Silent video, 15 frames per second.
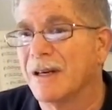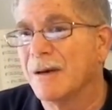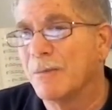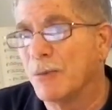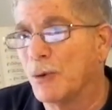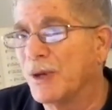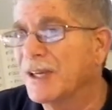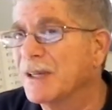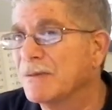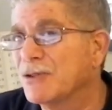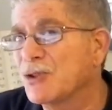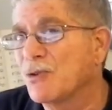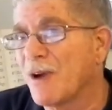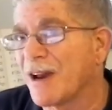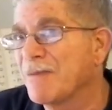But we can
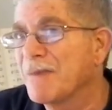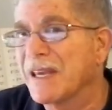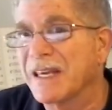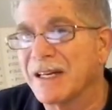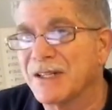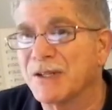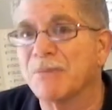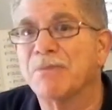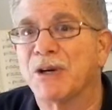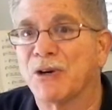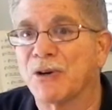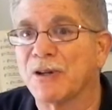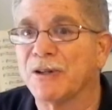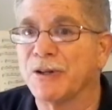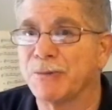try to make it as
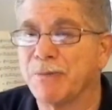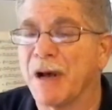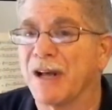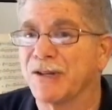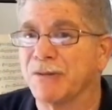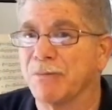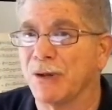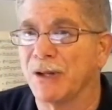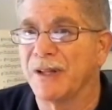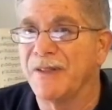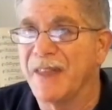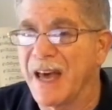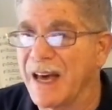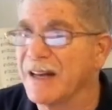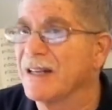empirical as possible, and
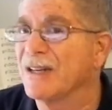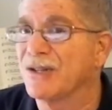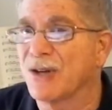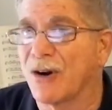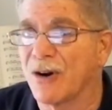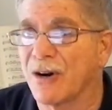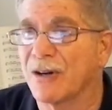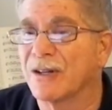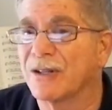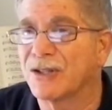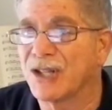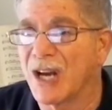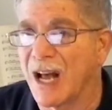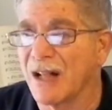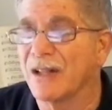that is our
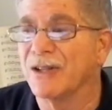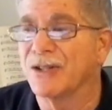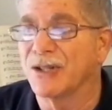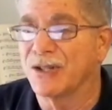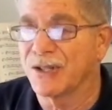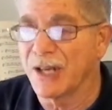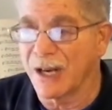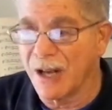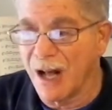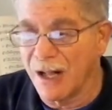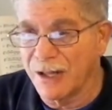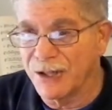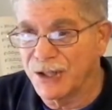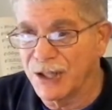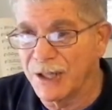challenge in
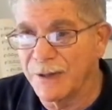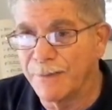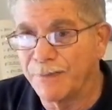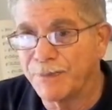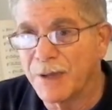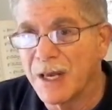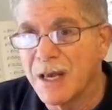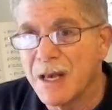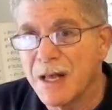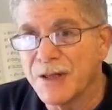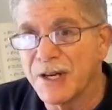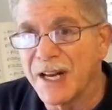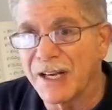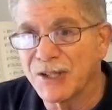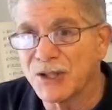psychology. The
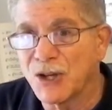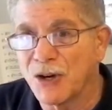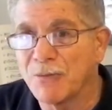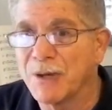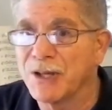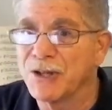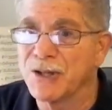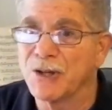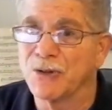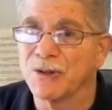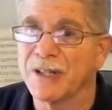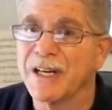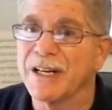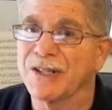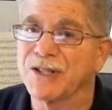next term in their
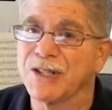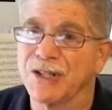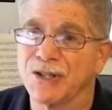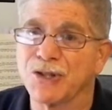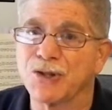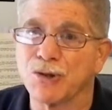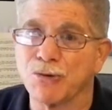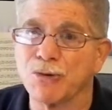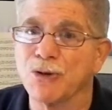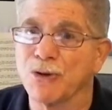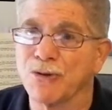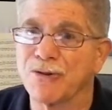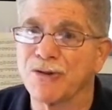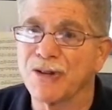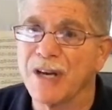list is
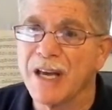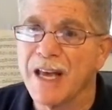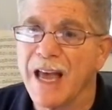truth.